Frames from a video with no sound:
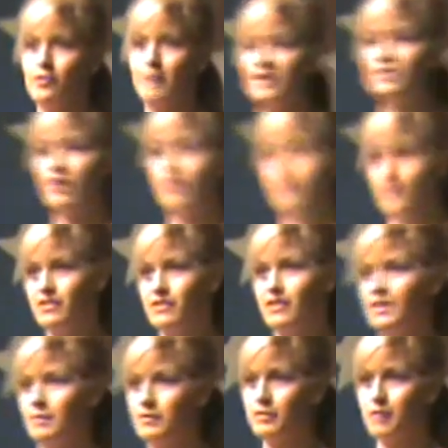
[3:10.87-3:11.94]
my doctors thought
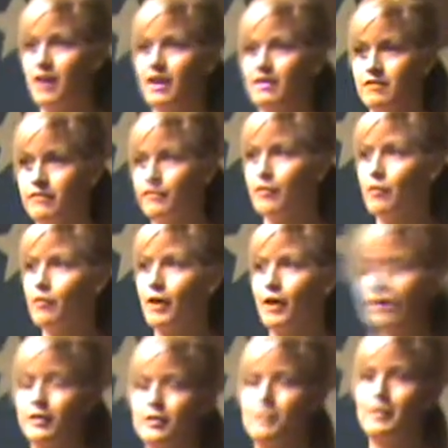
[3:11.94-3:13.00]
it was some kind of
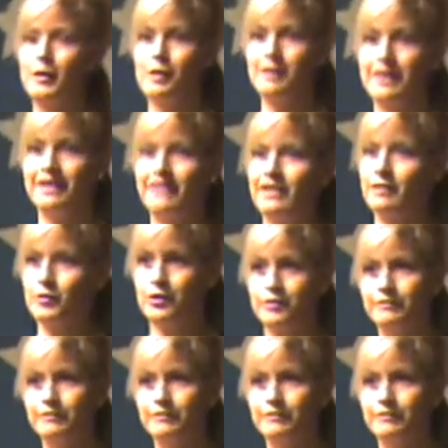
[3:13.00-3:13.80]
rare experiment, and we're